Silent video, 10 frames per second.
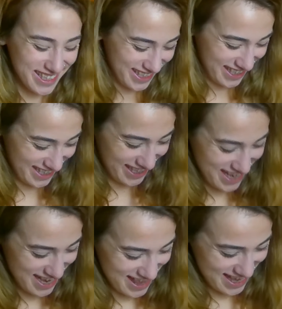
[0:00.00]
Good job.
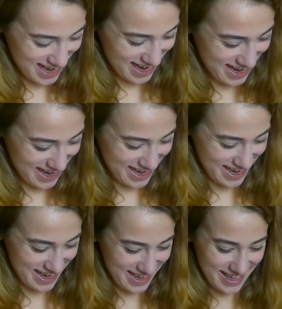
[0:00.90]
I'll give you a high
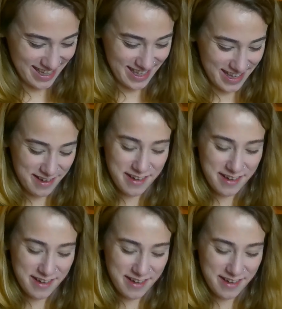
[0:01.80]
five, but you know.